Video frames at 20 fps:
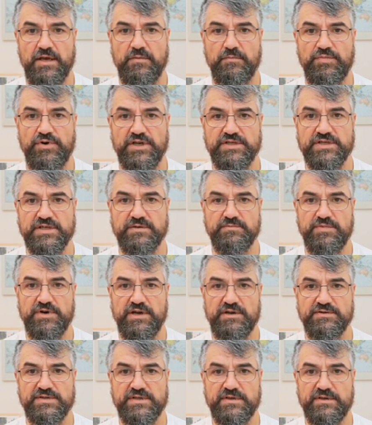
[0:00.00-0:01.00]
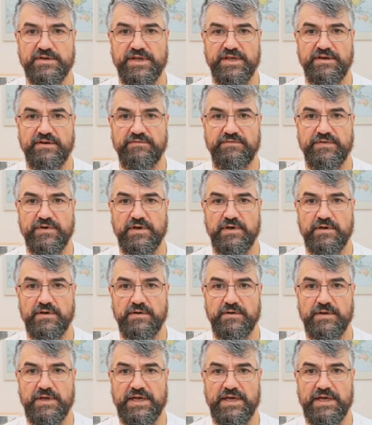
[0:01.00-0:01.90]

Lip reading: Project browser info